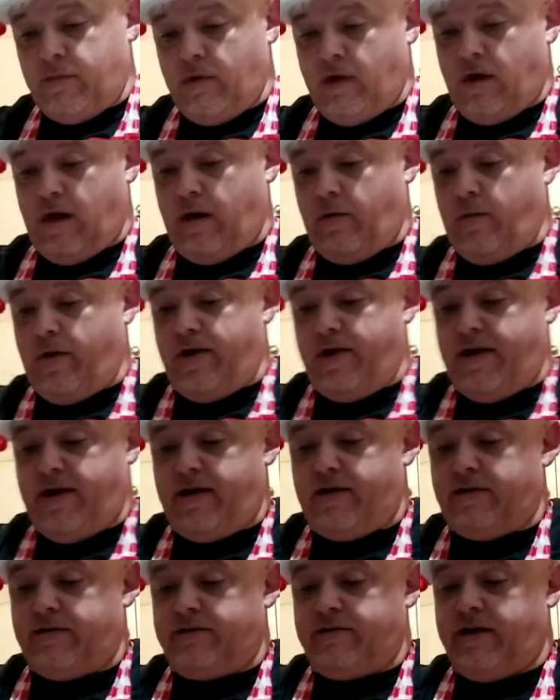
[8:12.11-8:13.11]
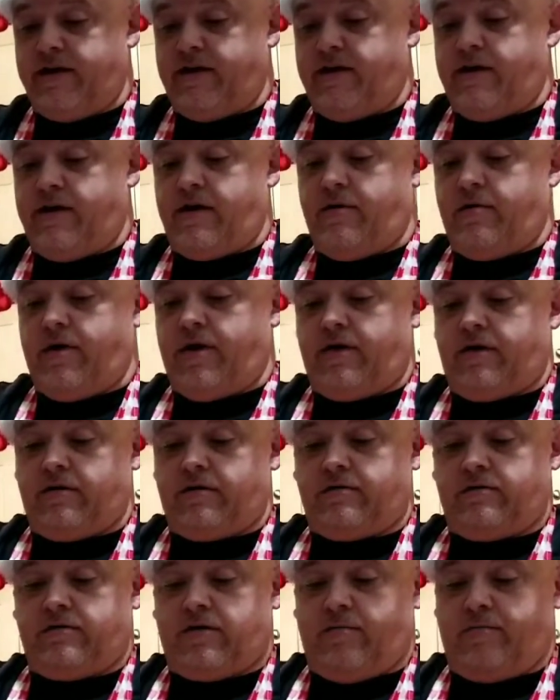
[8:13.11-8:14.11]
I went ahead and said it anyway,
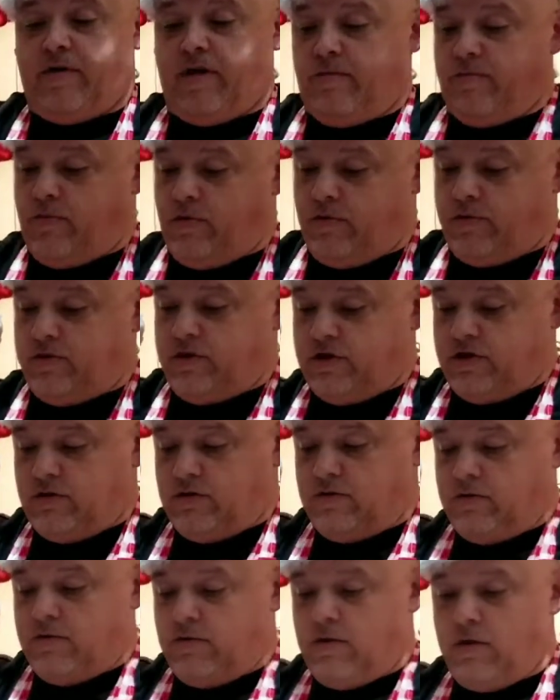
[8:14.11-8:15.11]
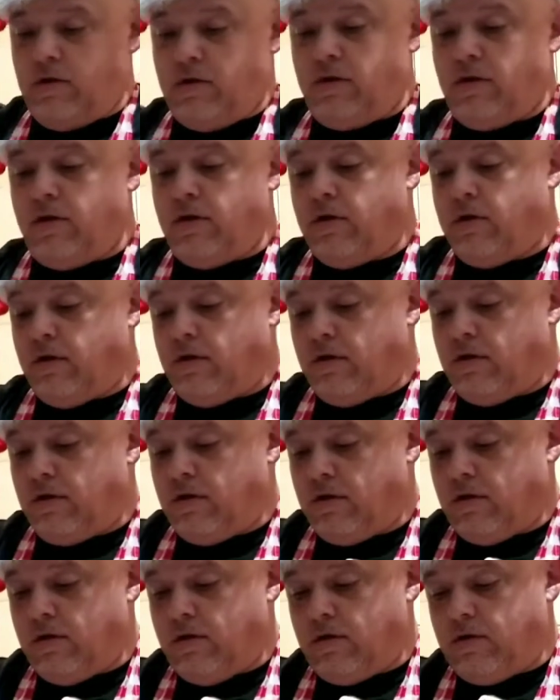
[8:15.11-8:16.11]
because some people just
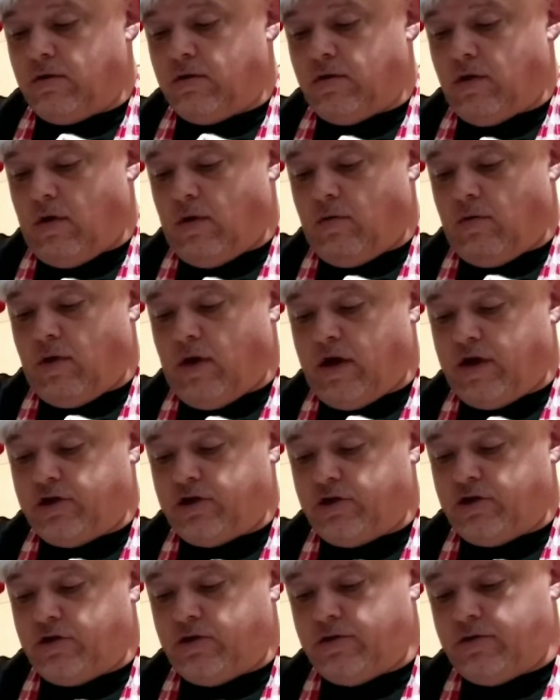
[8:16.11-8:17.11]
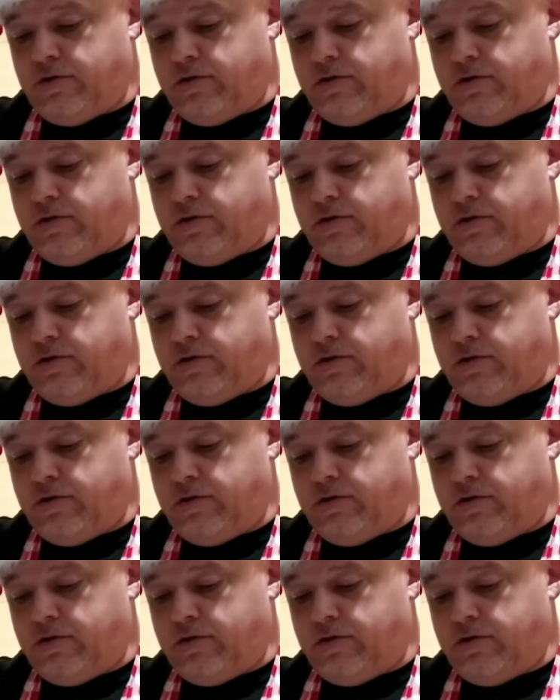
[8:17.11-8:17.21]
don't wash.